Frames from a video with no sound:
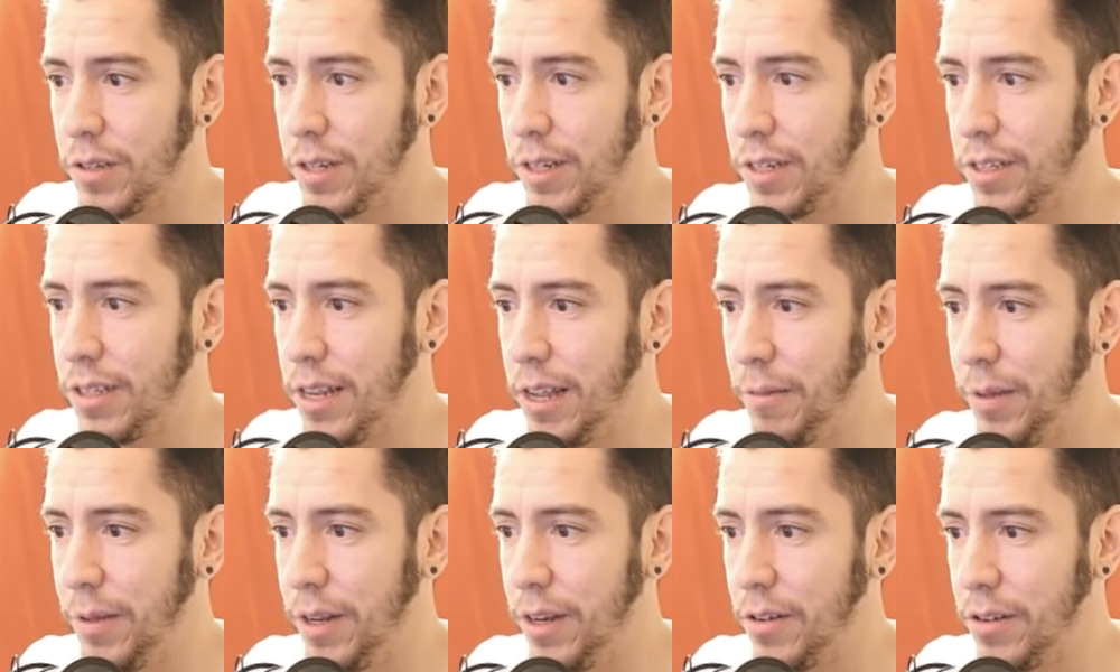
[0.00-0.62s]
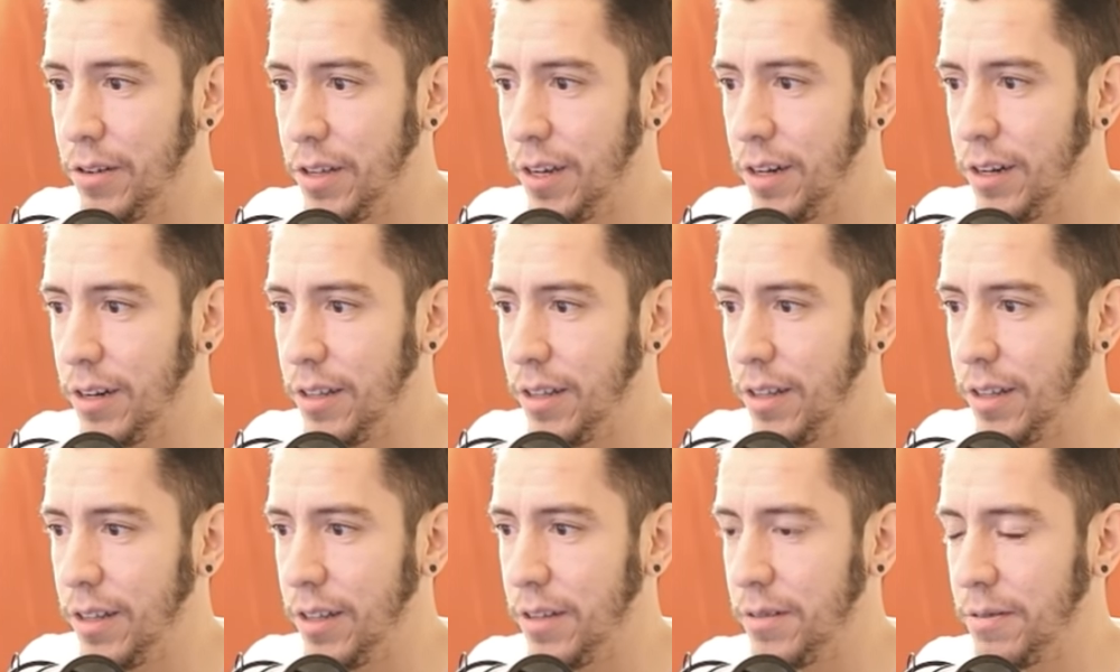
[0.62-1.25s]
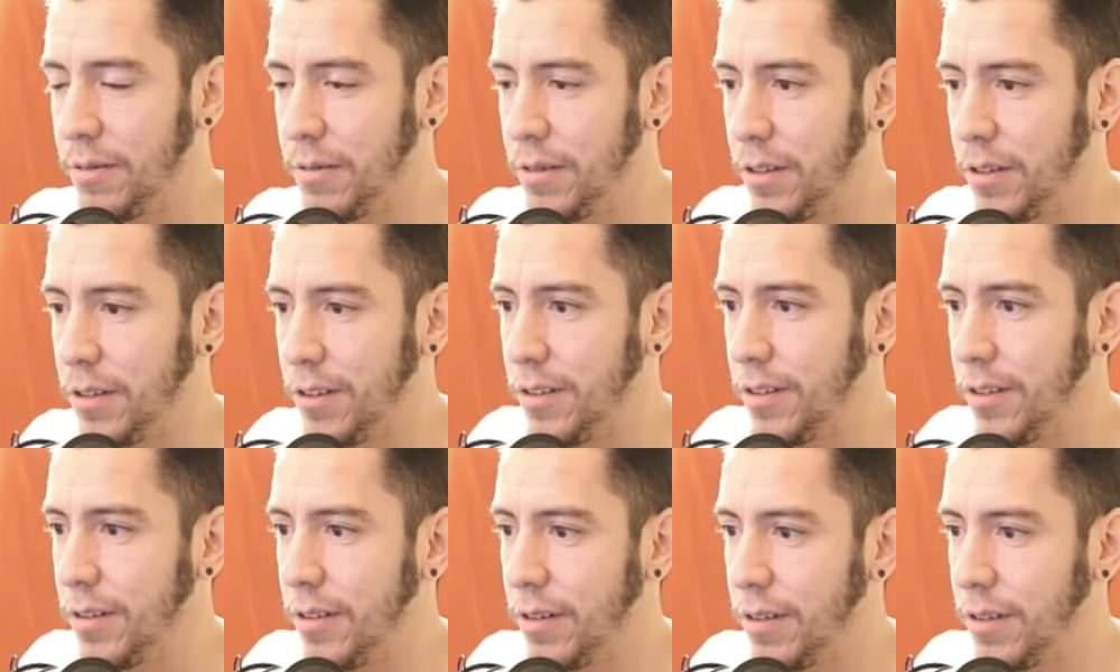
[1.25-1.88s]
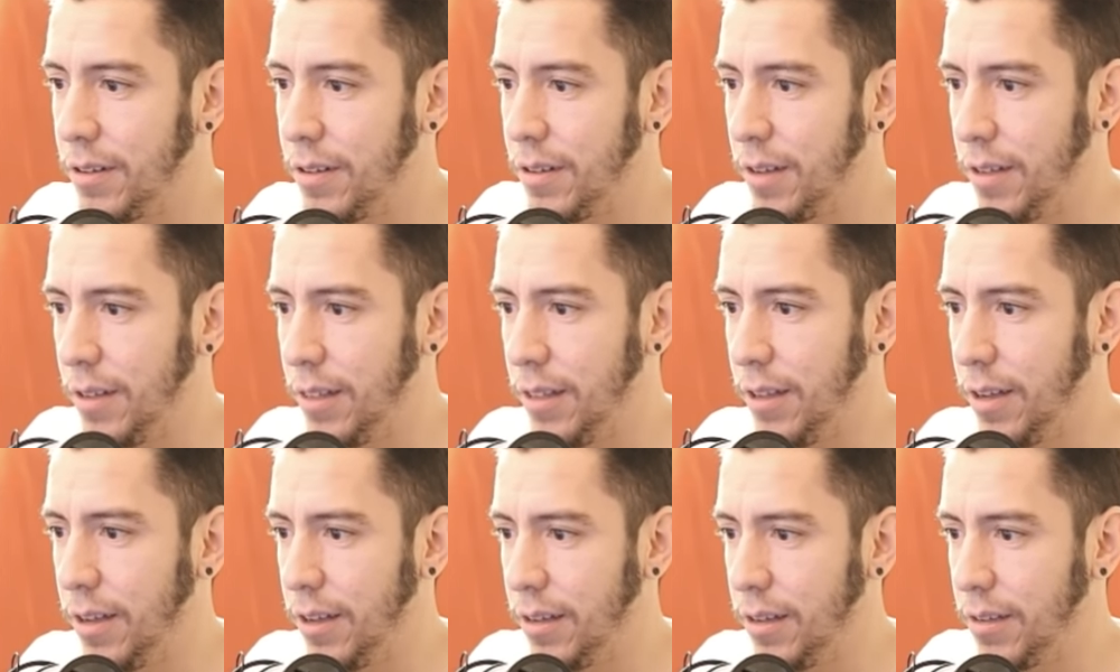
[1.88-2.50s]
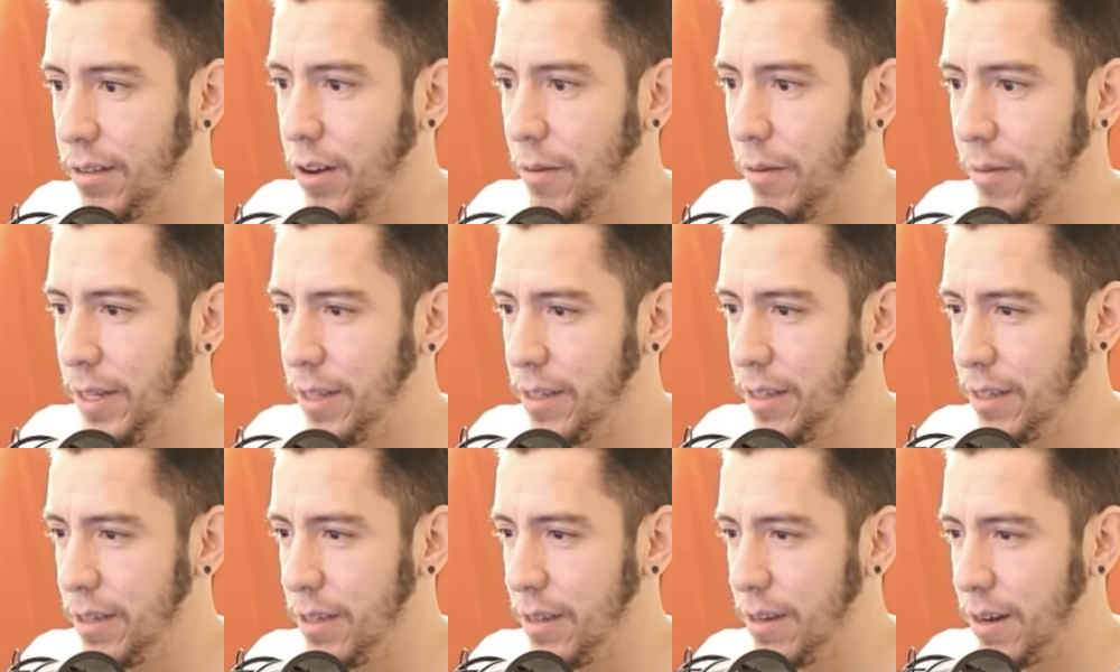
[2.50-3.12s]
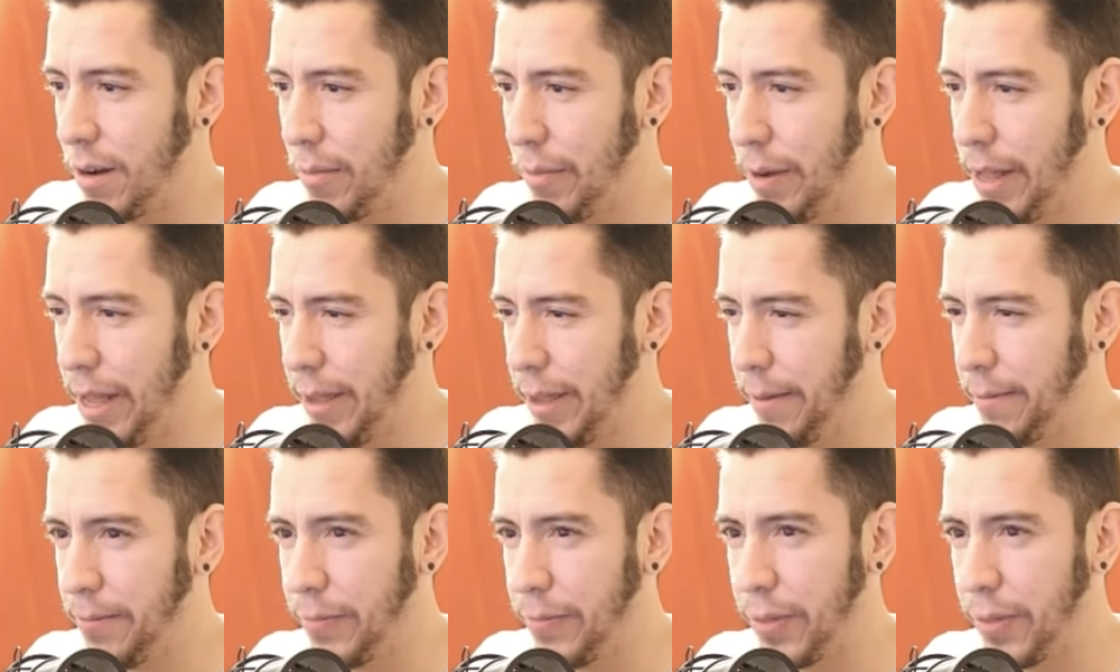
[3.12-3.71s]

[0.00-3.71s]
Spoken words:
Just let me know here in the comments. Reply.